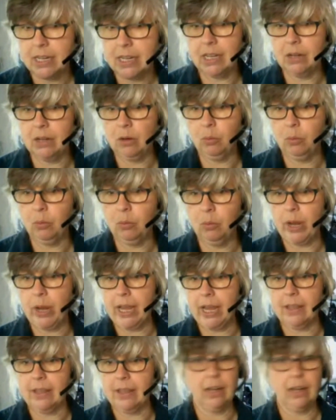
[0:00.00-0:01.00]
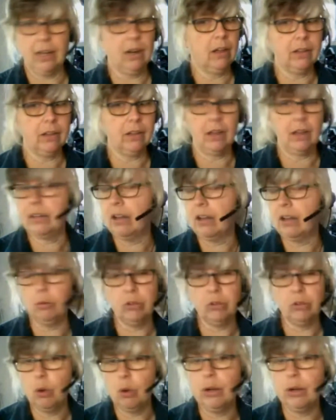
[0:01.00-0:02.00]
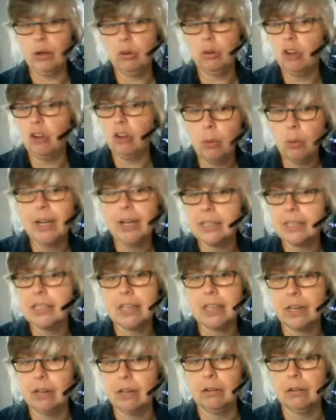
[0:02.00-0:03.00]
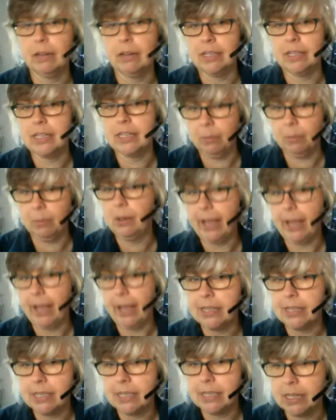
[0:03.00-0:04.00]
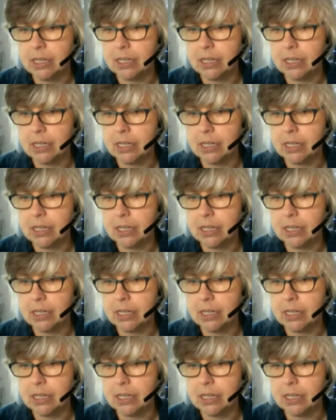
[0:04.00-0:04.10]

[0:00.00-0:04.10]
in a way that no one else sitting around the table has,